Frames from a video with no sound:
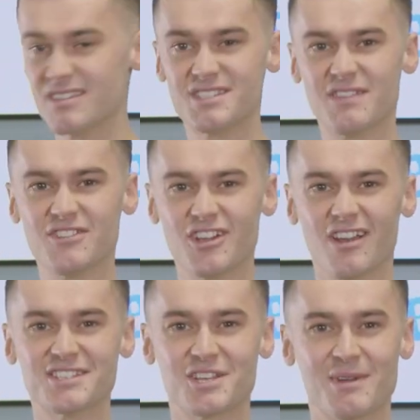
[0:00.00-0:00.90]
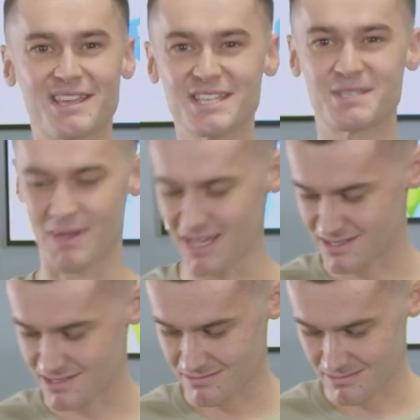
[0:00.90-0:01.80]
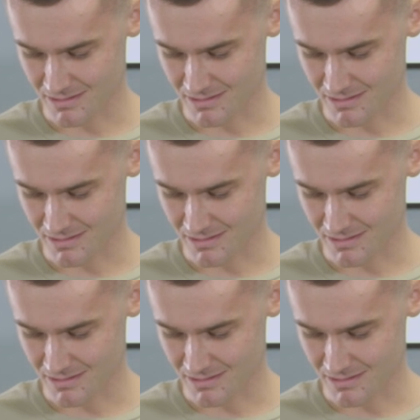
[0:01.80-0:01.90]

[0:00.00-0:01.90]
$7 that we can spend.